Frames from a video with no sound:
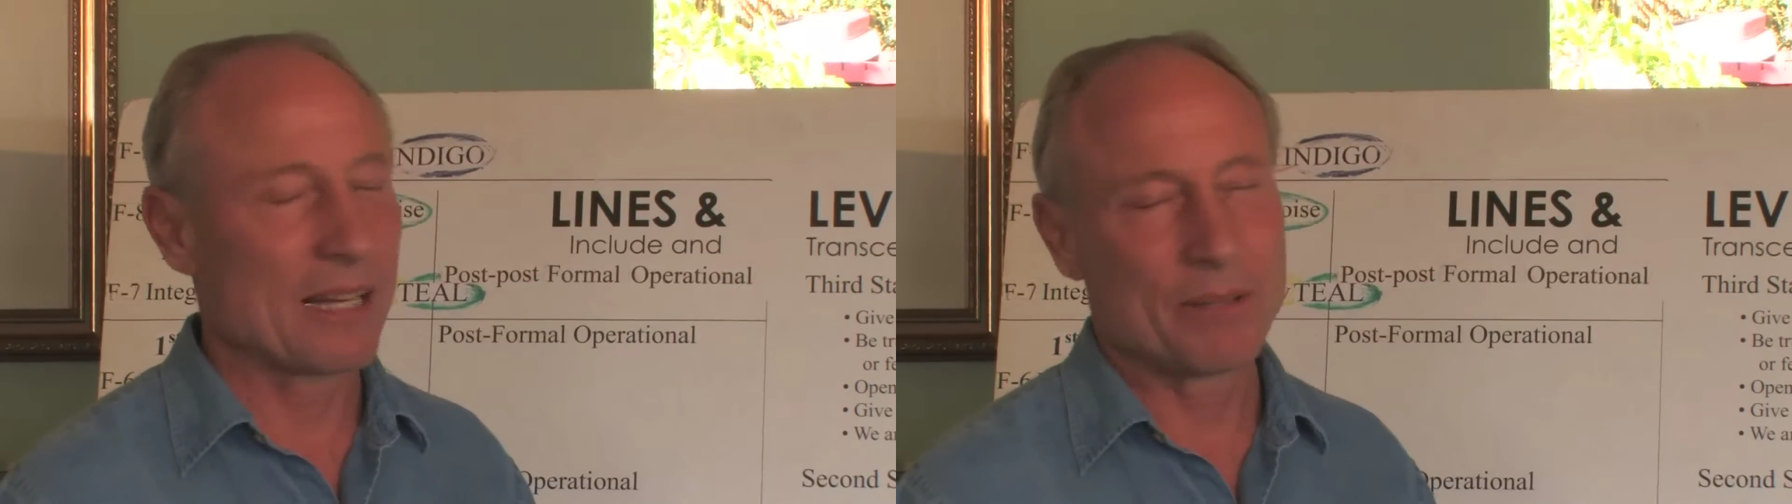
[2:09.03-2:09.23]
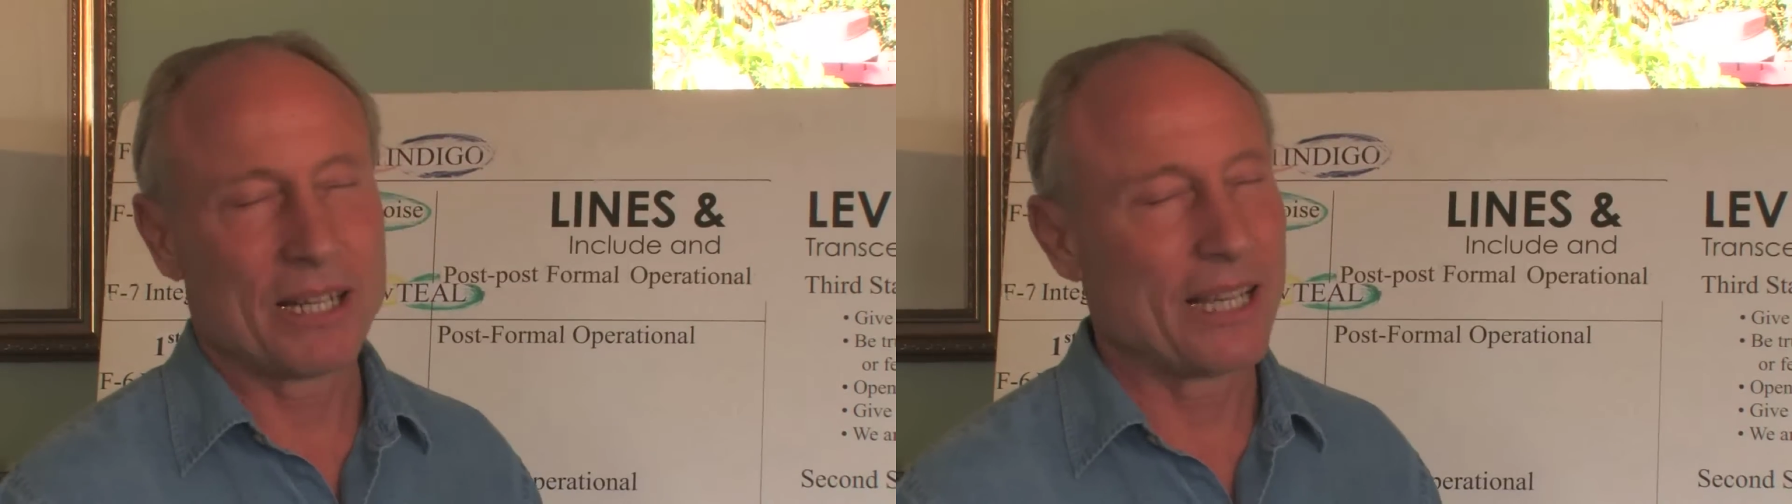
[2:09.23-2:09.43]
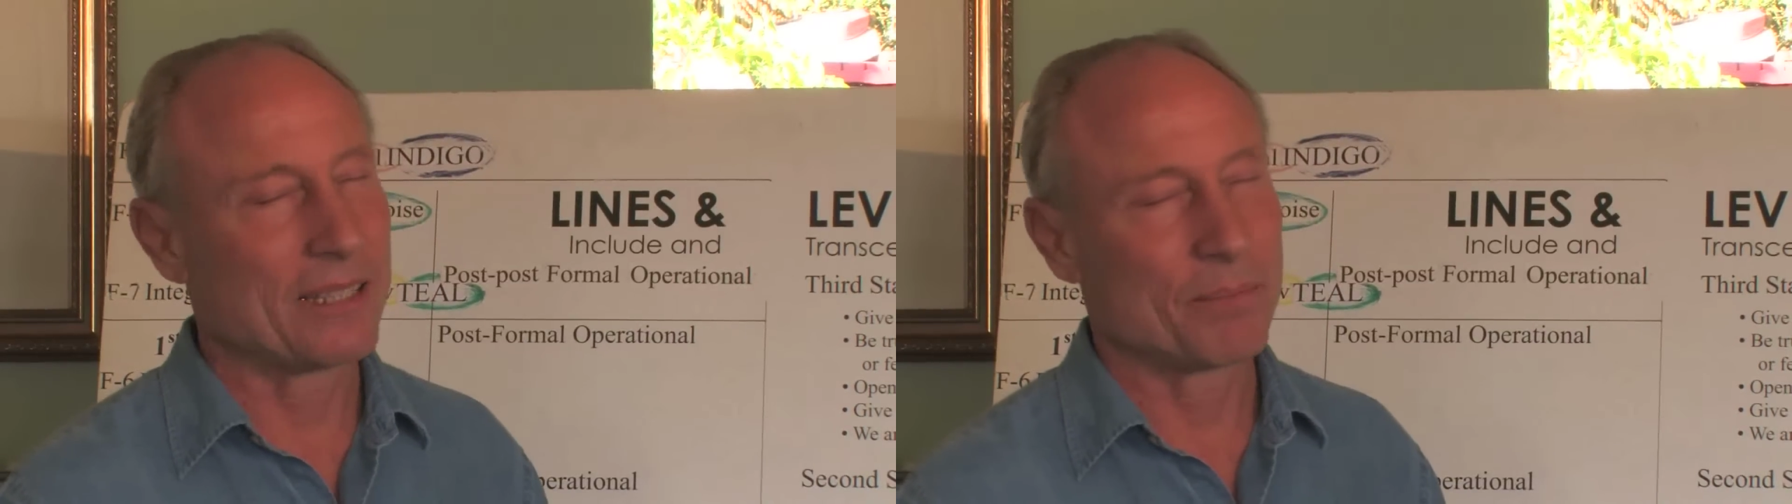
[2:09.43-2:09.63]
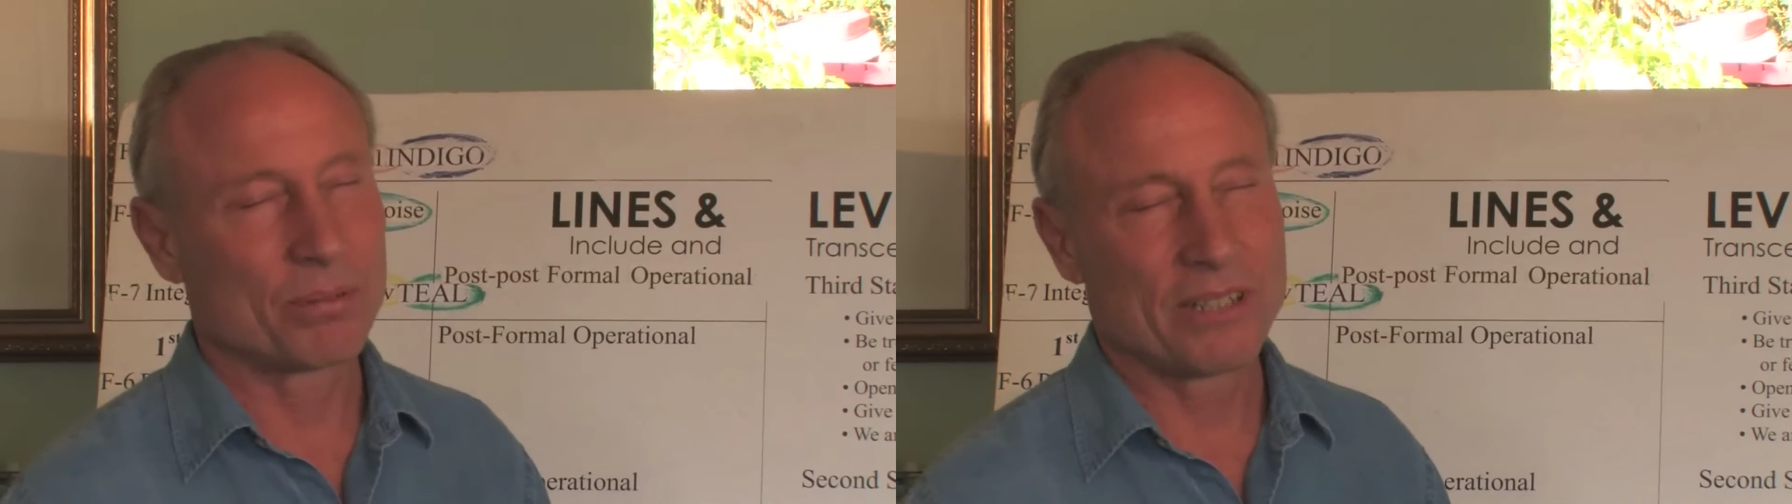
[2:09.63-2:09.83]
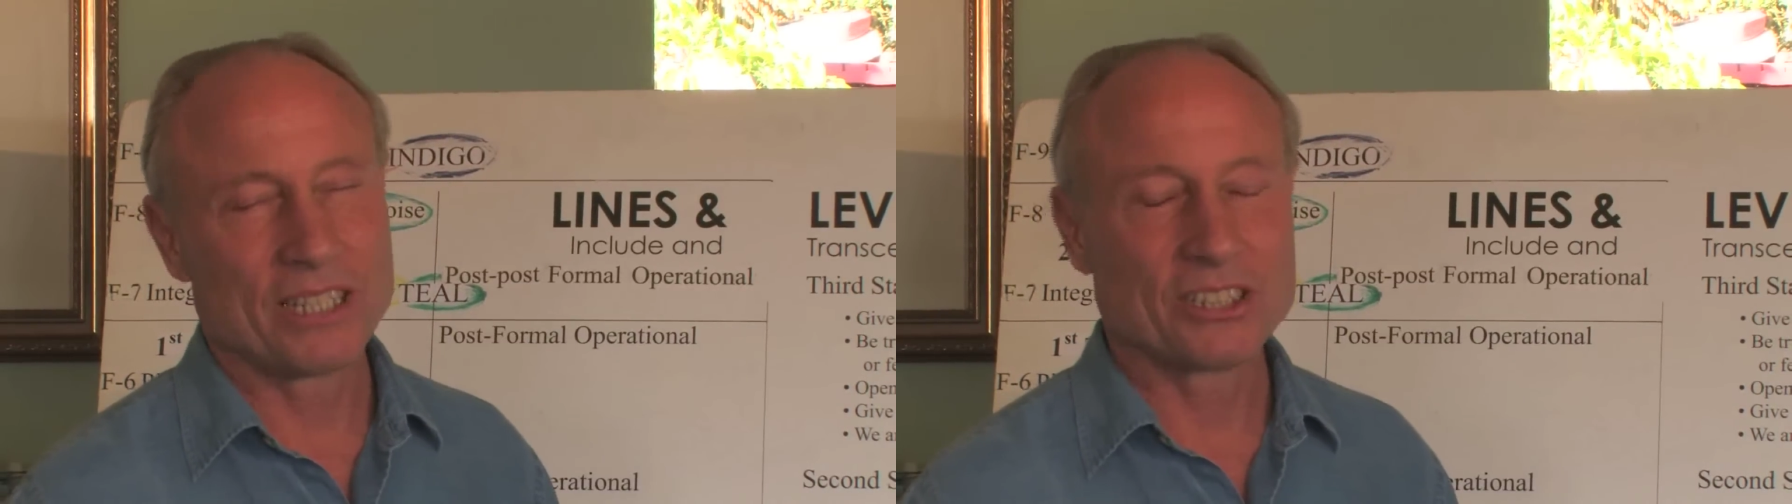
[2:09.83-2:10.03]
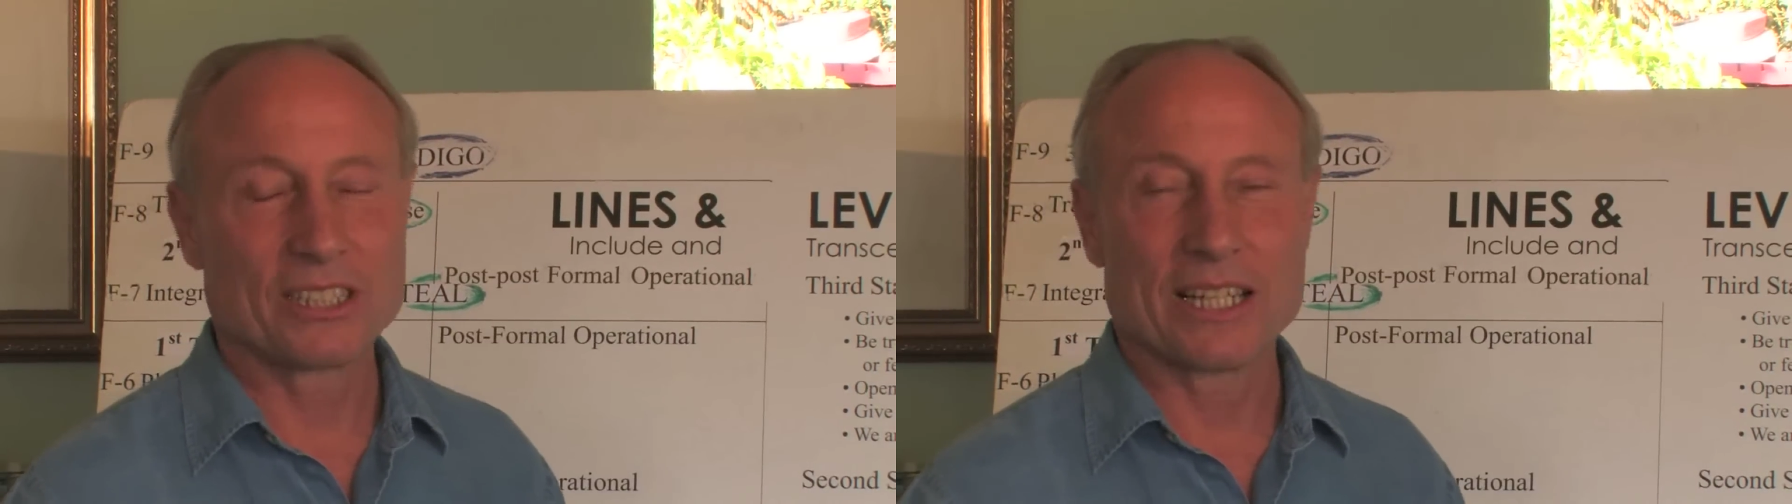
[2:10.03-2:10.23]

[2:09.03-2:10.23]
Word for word: I mean, I had depression,